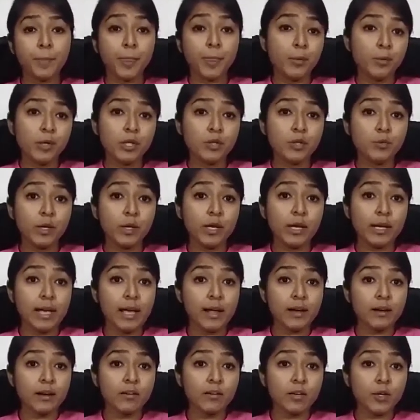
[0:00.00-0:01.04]
which will
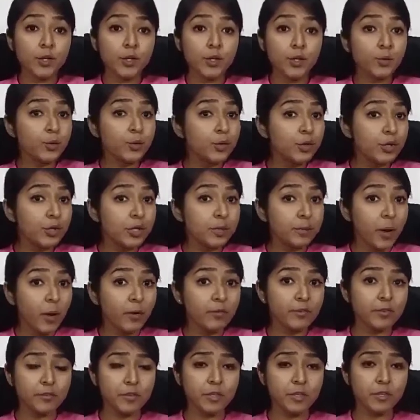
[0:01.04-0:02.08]
again earn you good
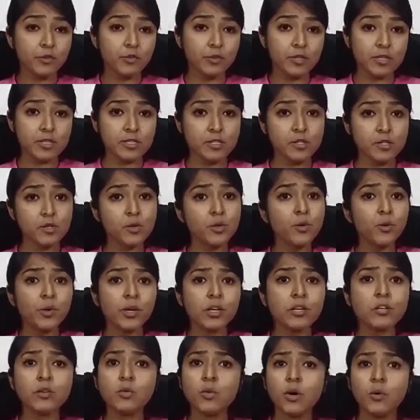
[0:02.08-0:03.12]
amount of interest. So you
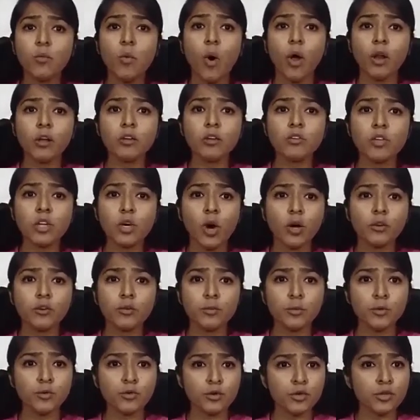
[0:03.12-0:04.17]
can do a voluntary
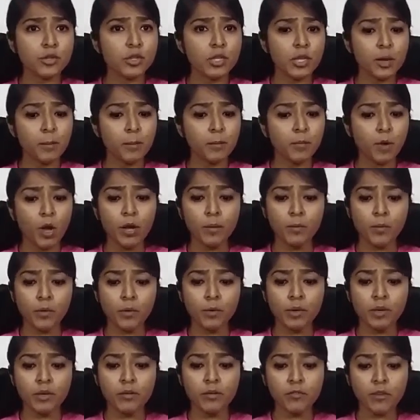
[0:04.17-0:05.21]
contribution to the Employee
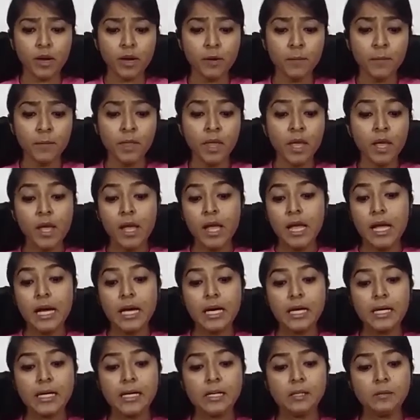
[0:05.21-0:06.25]
Provident
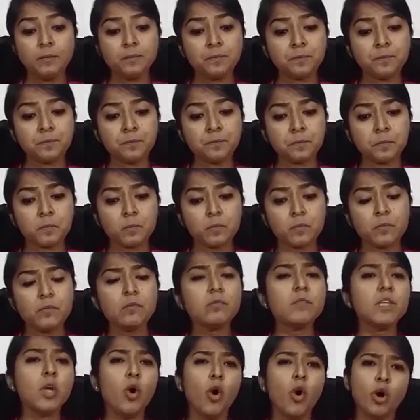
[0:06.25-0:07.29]
Fund.
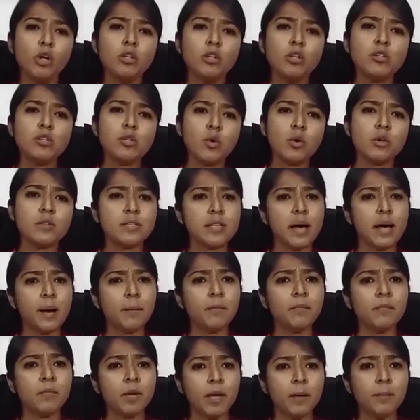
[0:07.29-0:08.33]
Also,
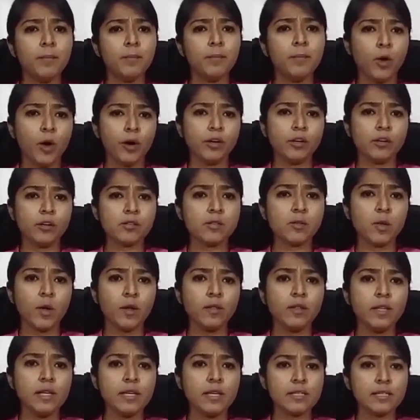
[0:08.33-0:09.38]
some employers,
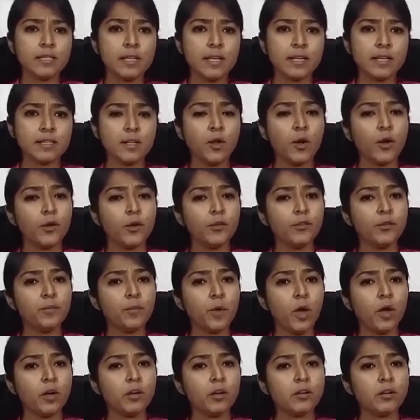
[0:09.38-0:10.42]
not these days, a lot of
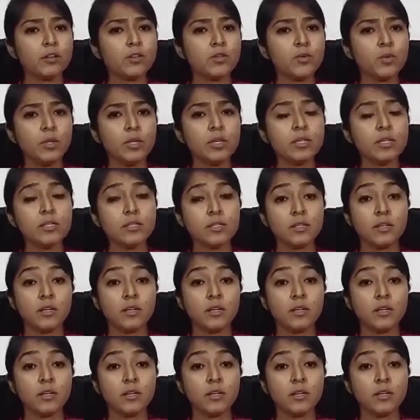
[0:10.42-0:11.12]
employers do this,